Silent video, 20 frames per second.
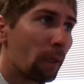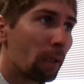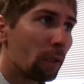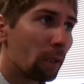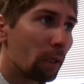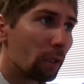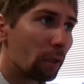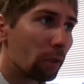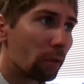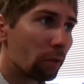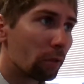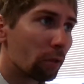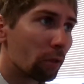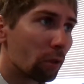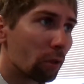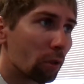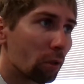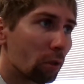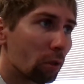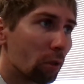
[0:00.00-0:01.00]
And
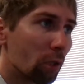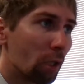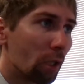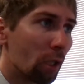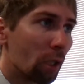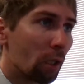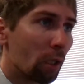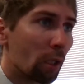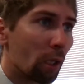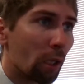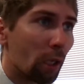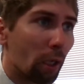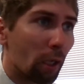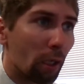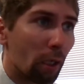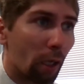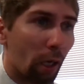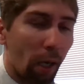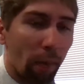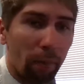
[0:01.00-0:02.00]
so
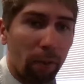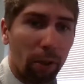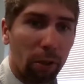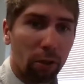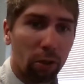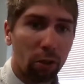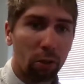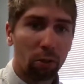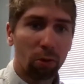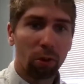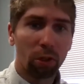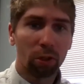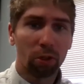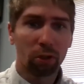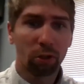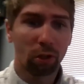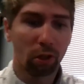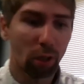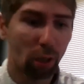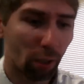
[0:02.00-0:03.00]
I'm going to do
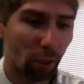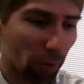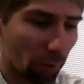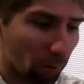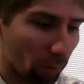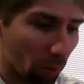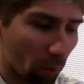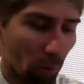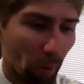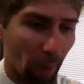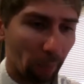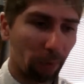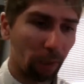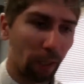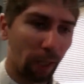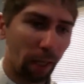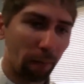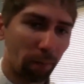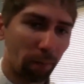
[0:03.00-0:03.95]
this through a webcam